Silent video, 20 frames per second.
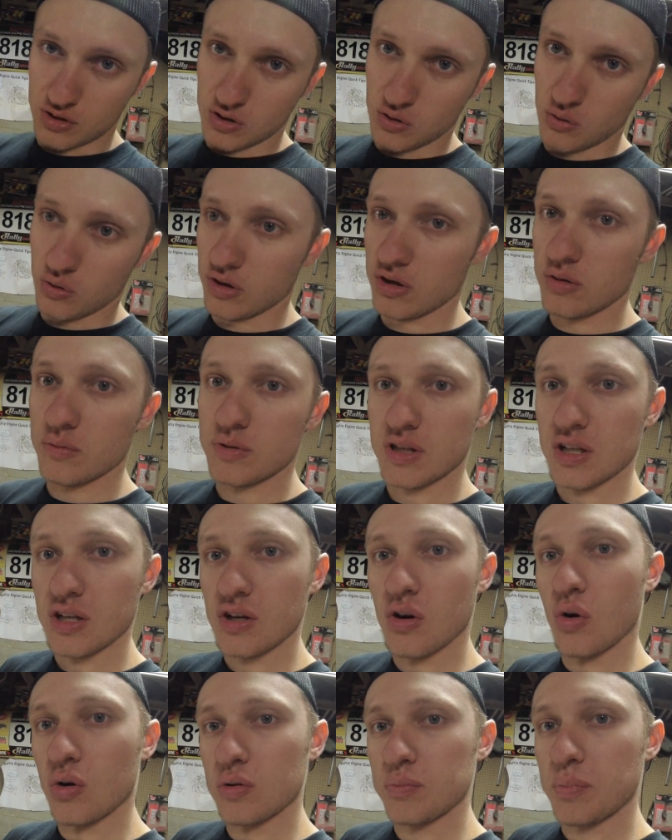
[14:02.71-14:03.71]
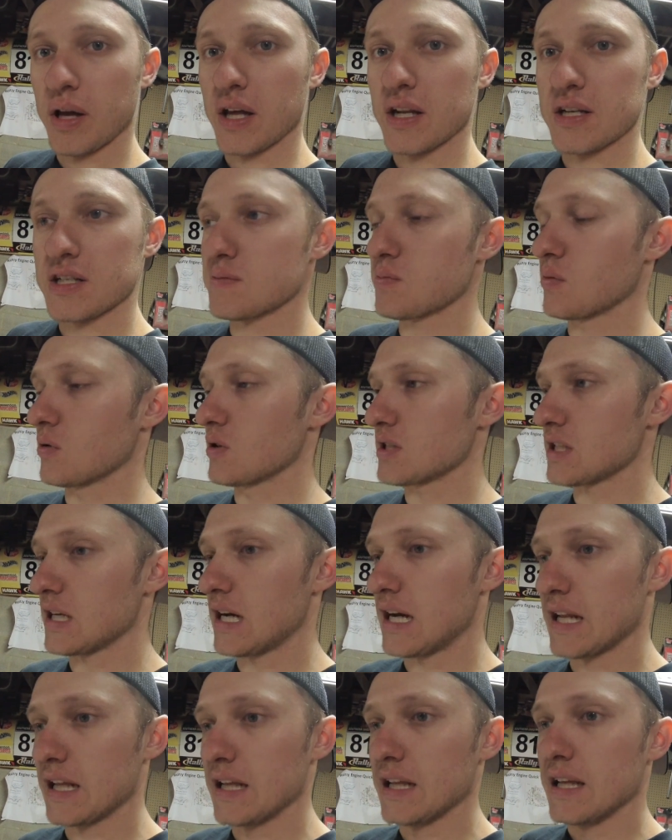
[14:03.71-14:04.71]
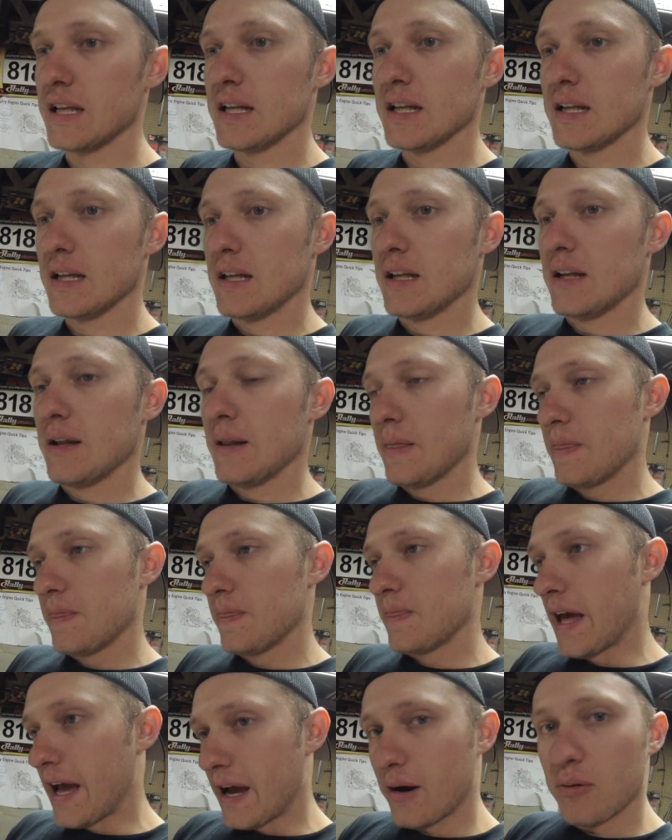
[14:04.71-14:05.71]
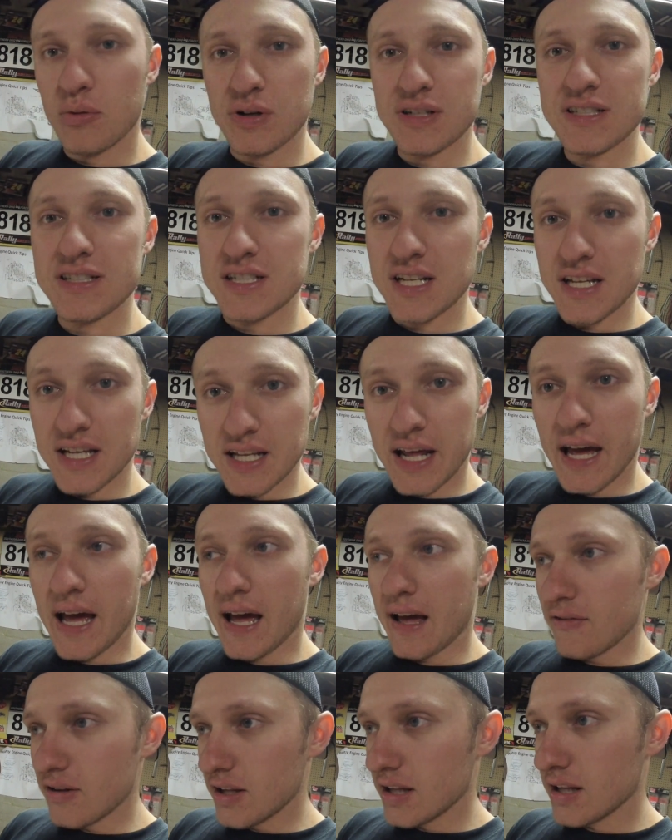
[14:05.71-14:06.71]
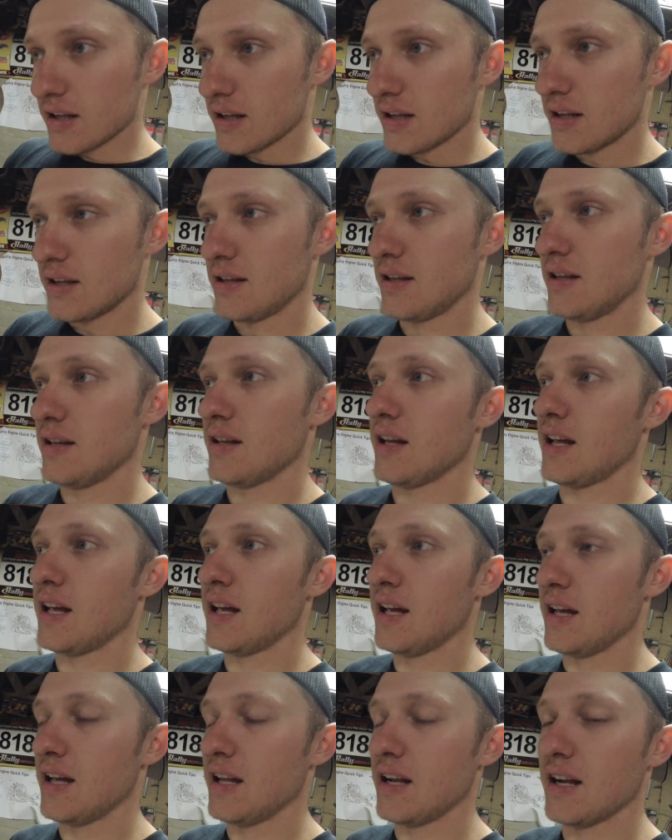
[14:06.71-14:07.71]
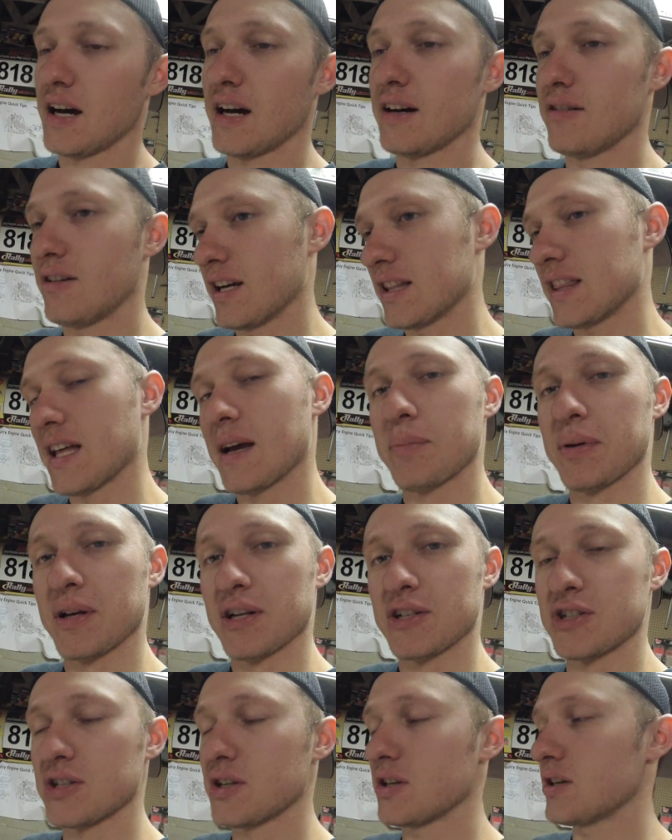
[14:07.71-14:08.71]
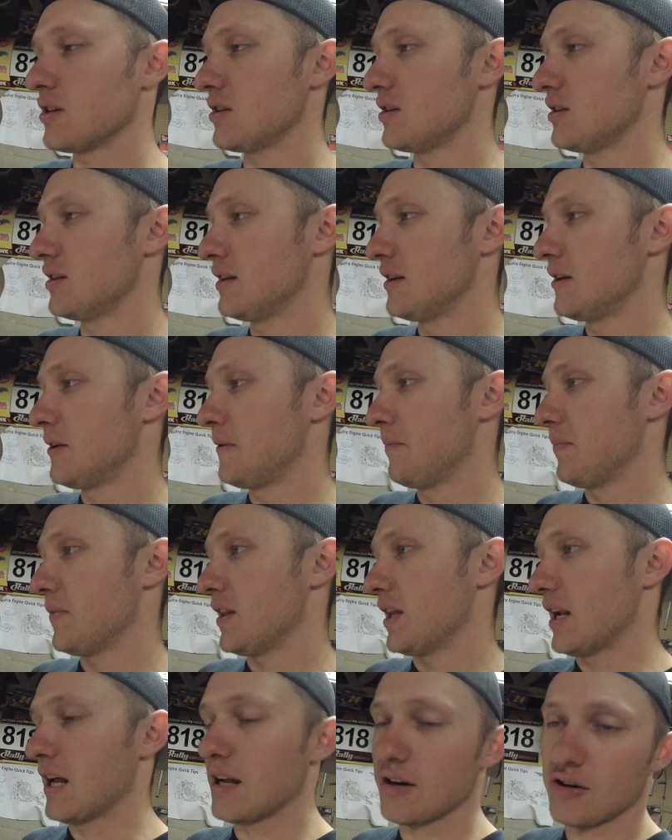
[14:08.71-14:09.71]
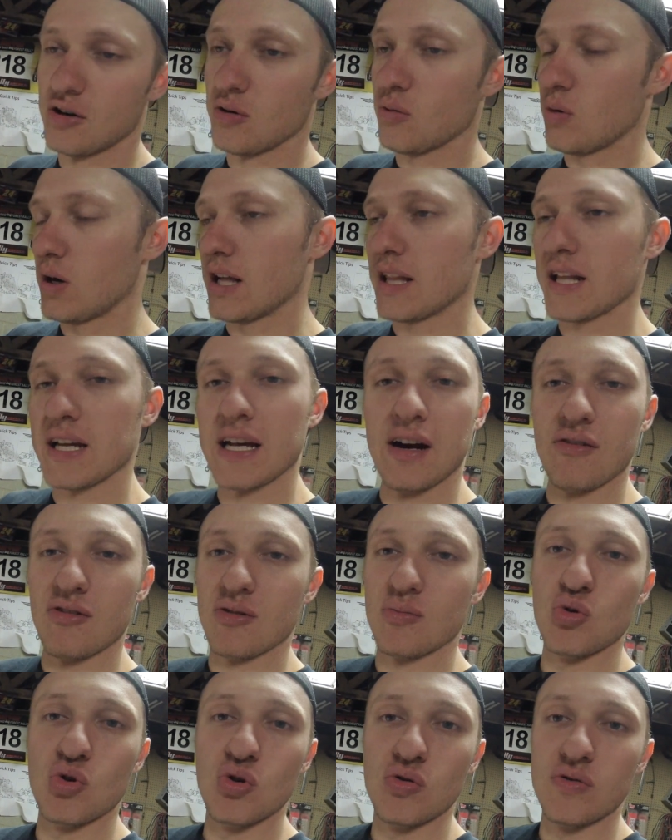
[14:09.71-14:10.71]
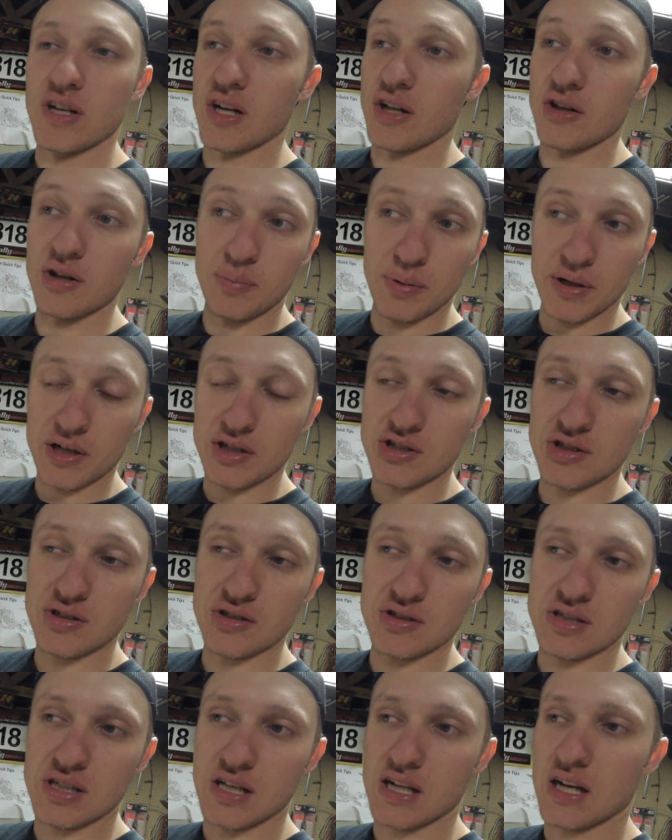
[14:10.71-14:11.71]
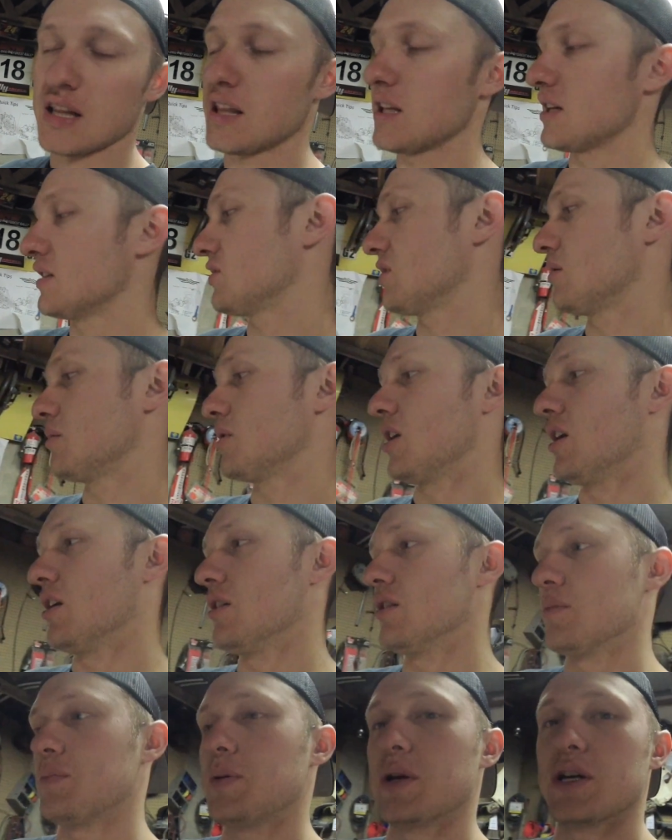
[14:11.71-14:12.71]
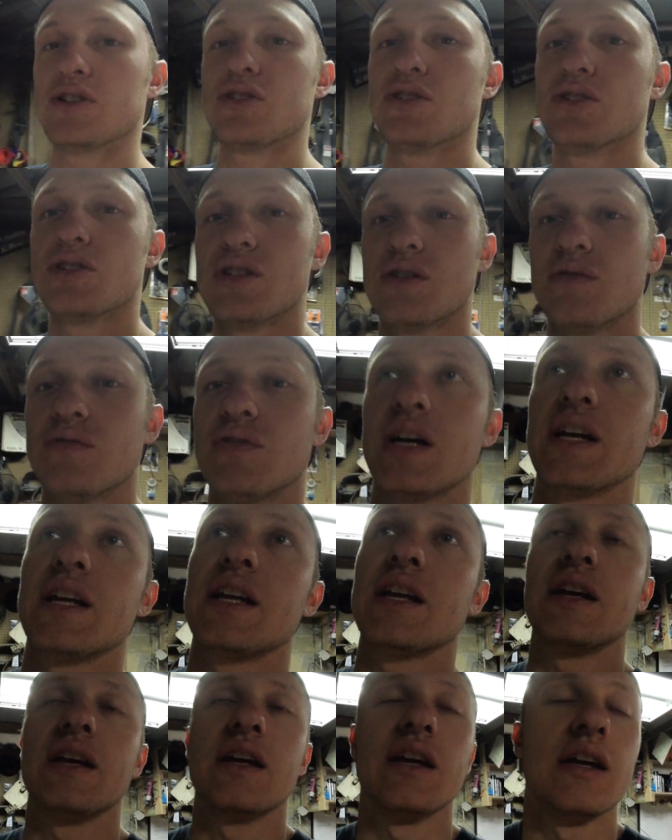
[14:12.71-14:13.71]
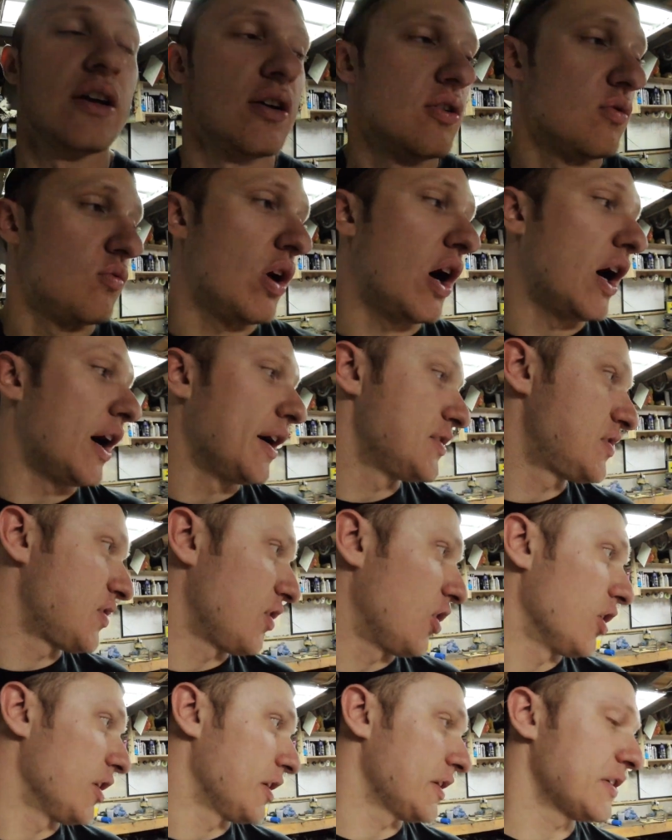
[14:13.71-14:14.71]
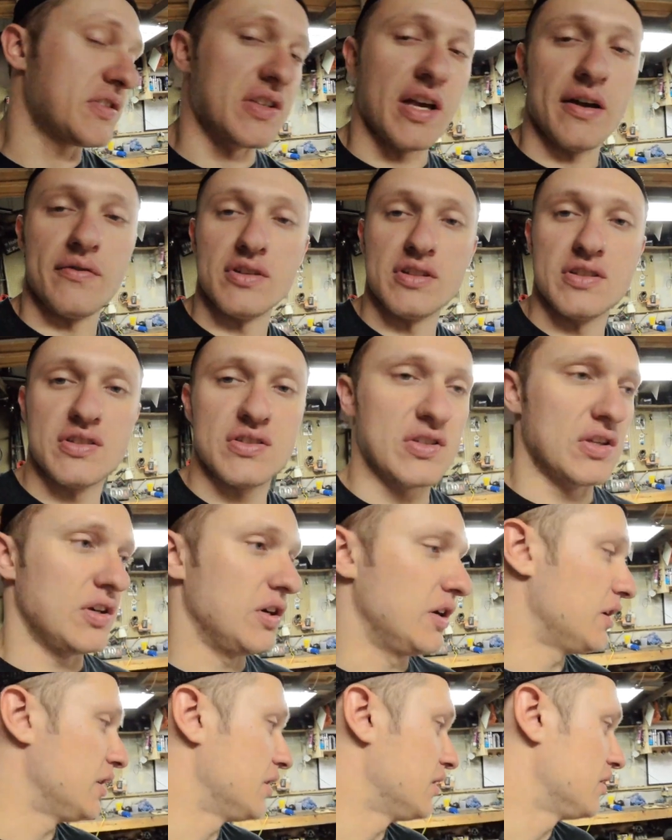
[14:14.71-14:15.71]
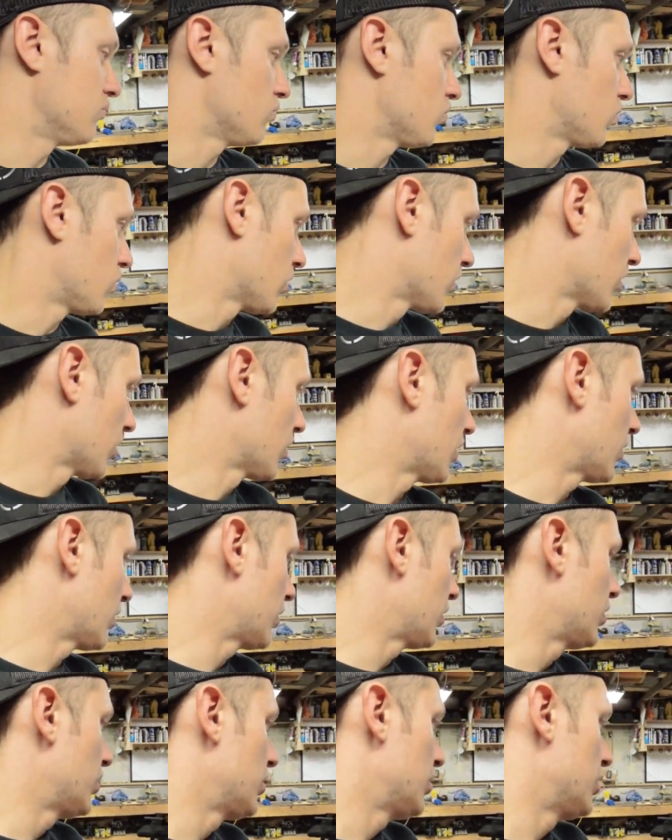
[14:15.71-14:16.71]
the corner with the gold Panasports on it, that one did have it, and I like that picture. And I don't know why they got removed in other pictures, and I think some of the other pictures of like Rod's R X sevens um, were